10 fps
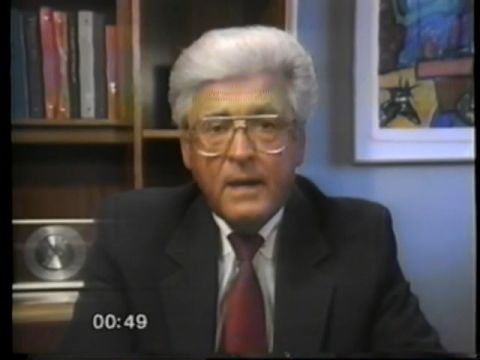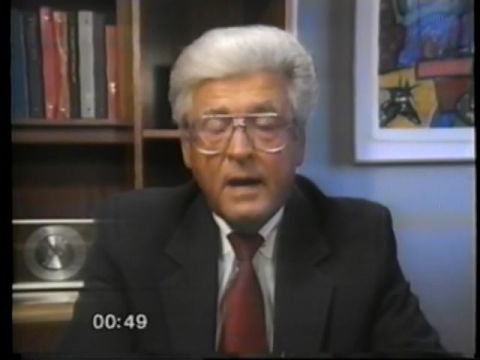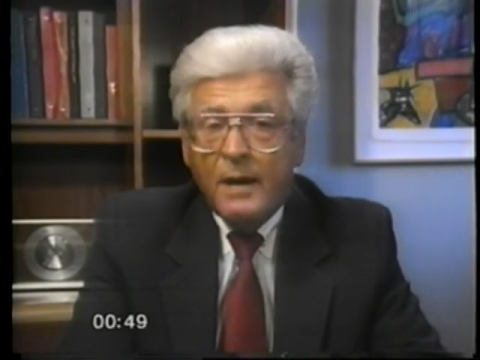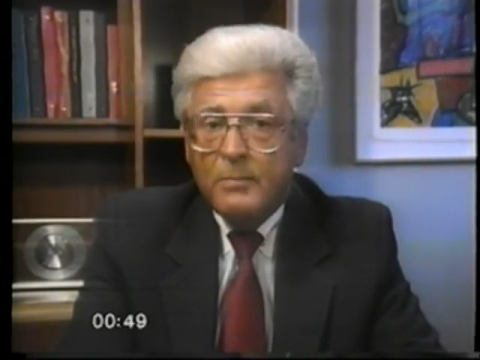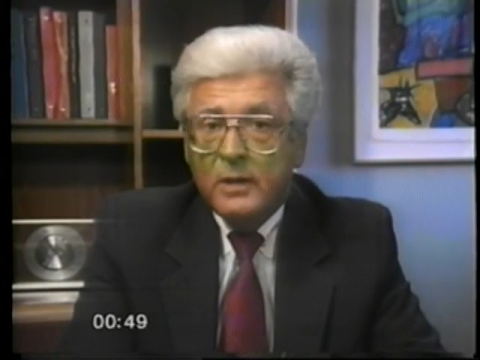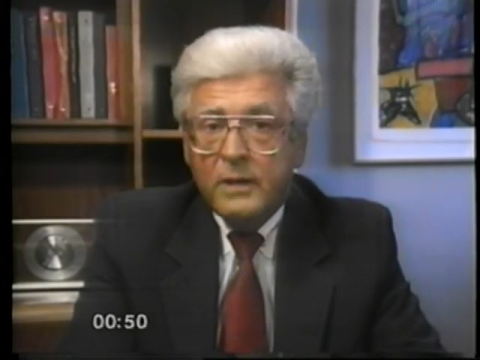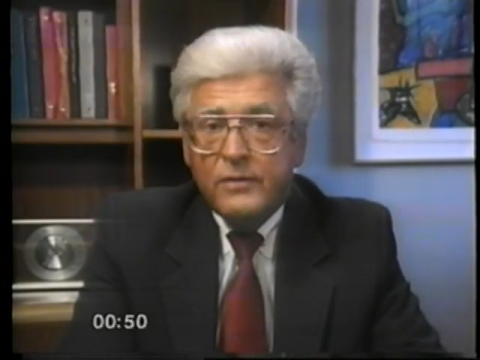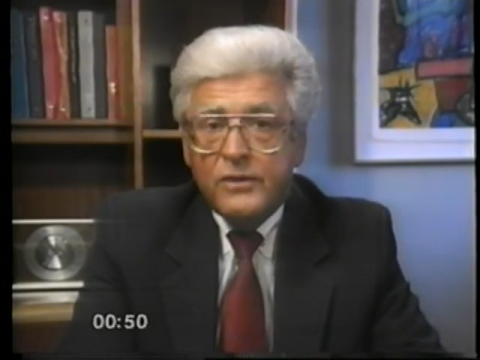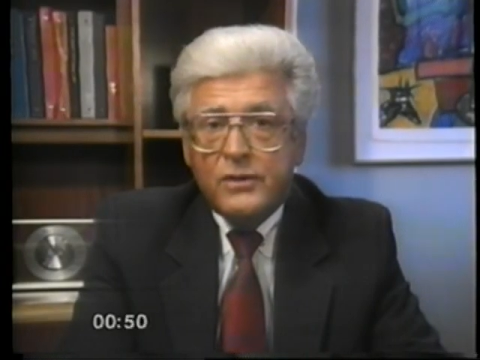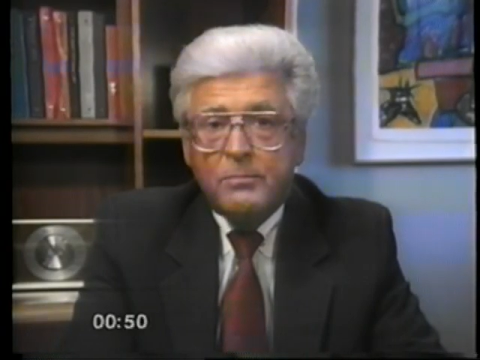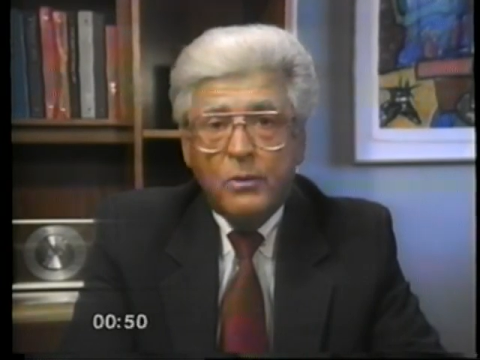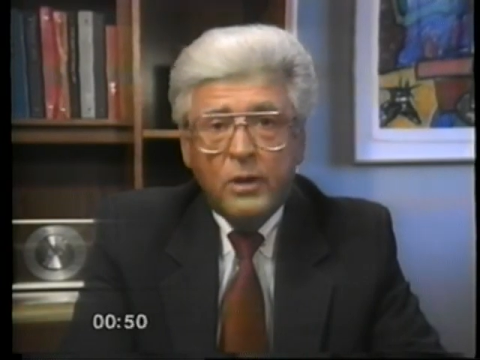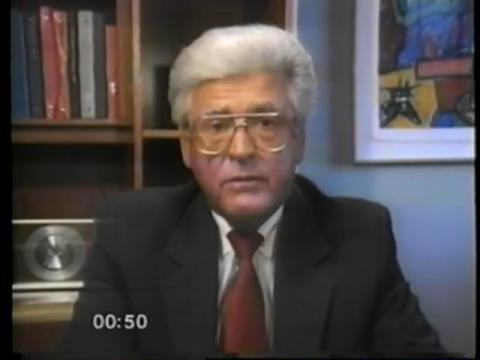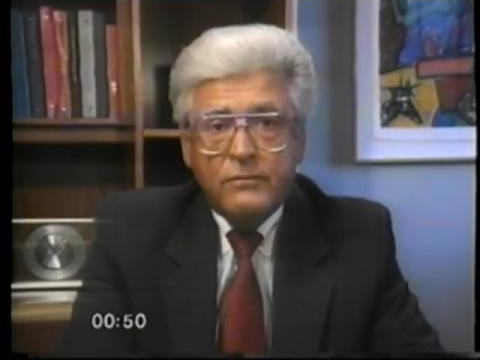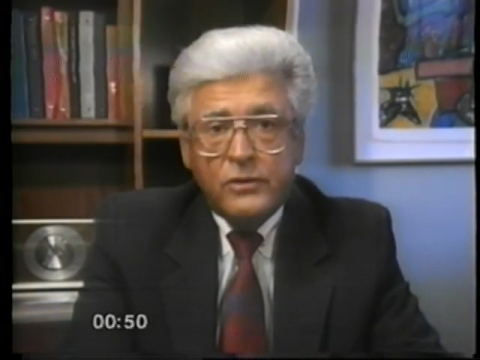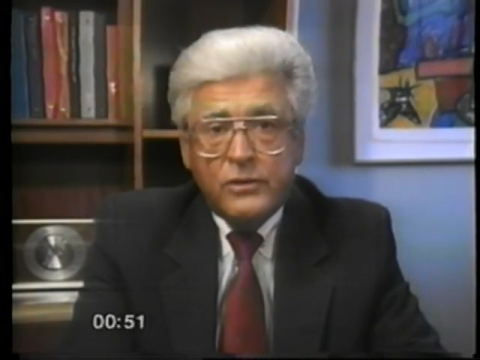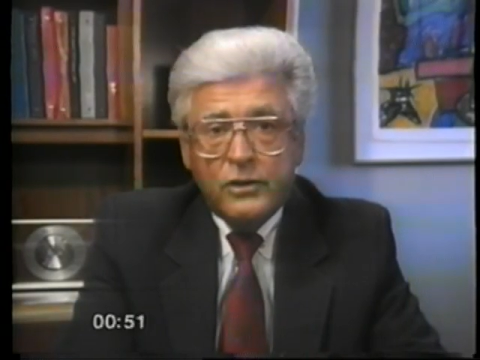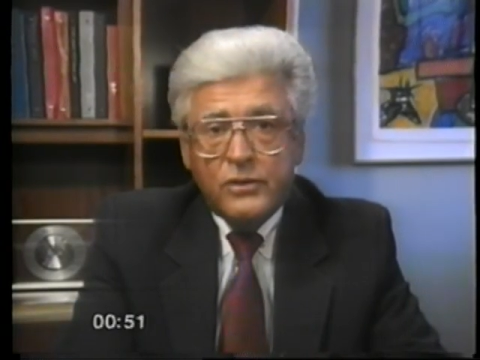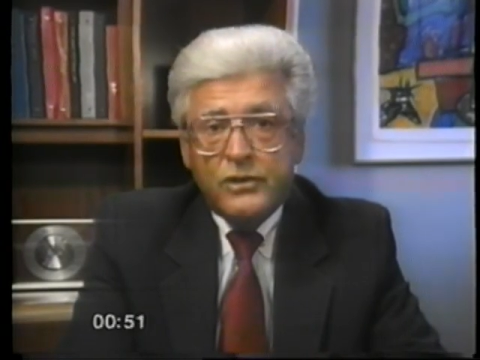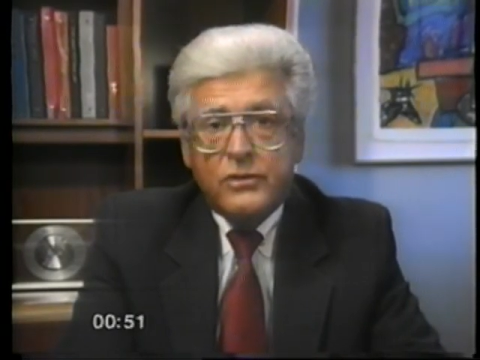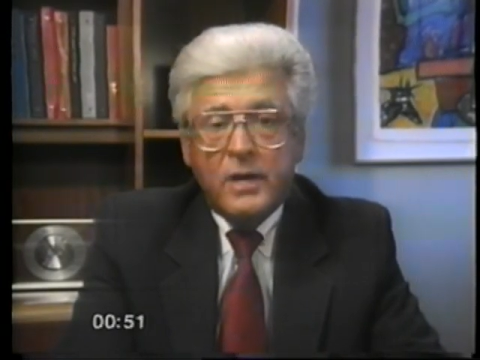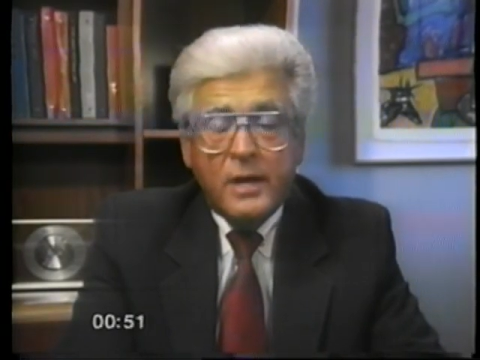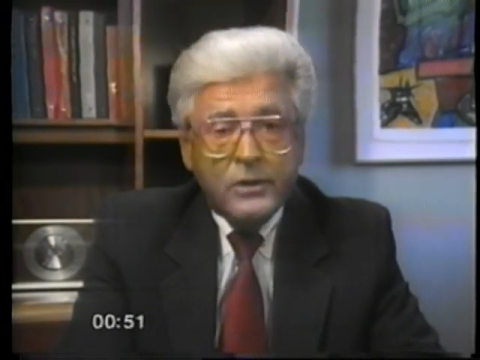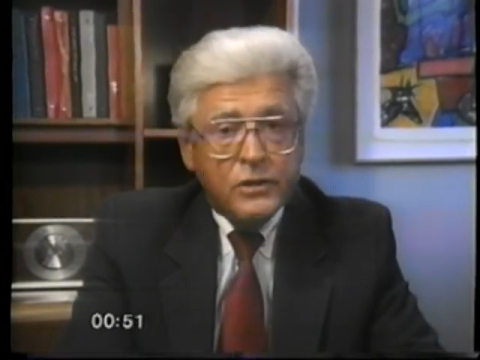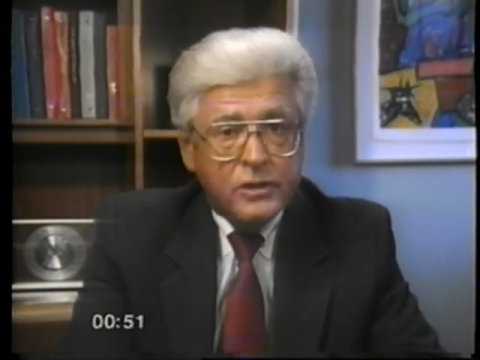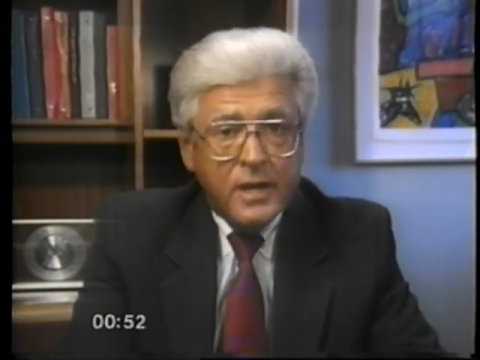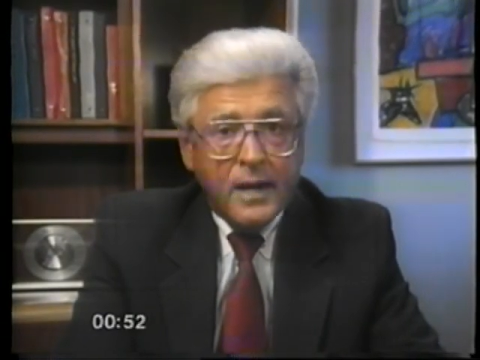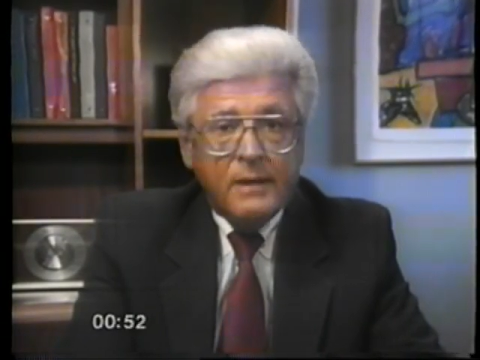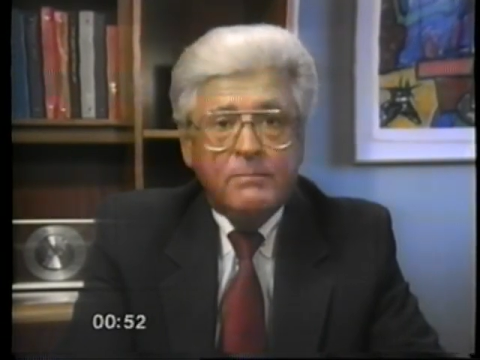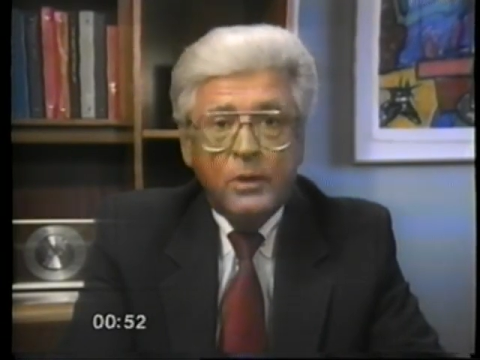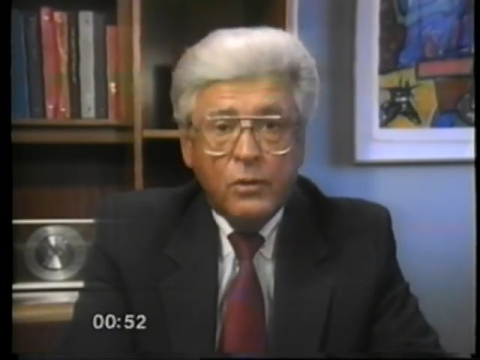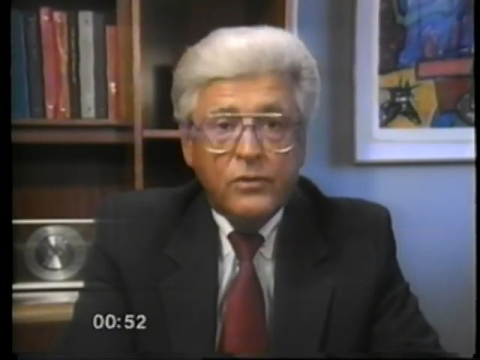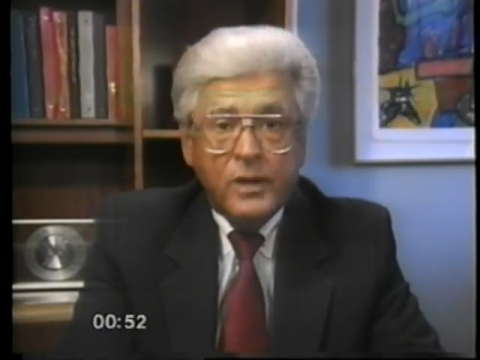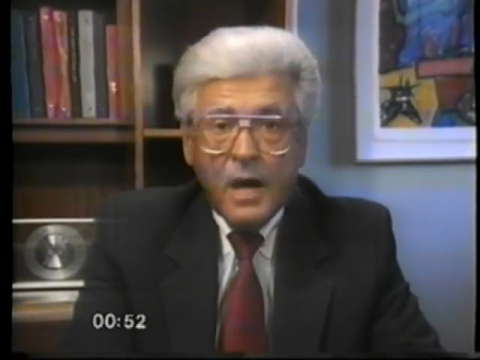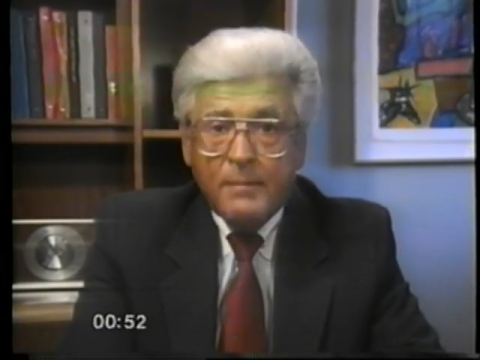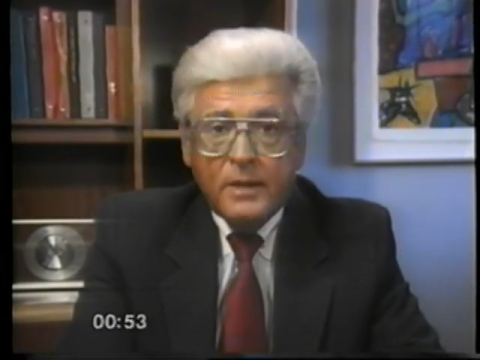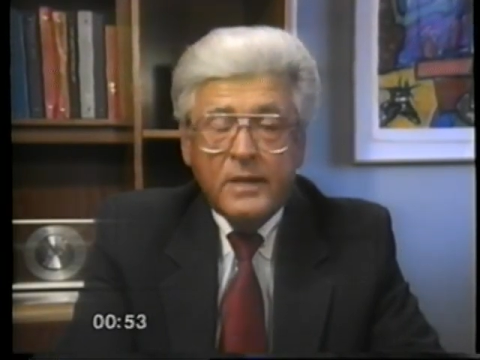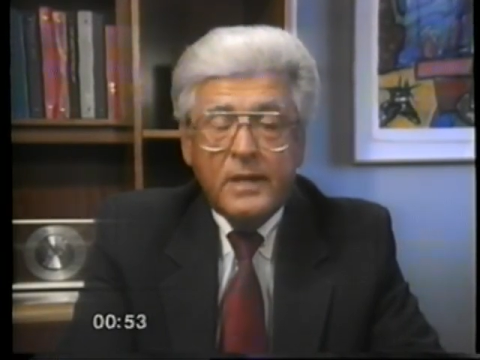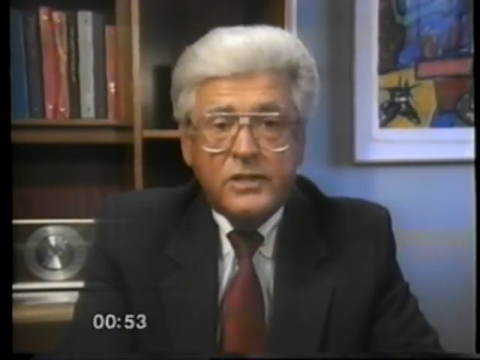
I believe it is important for surgeons to understand both commonly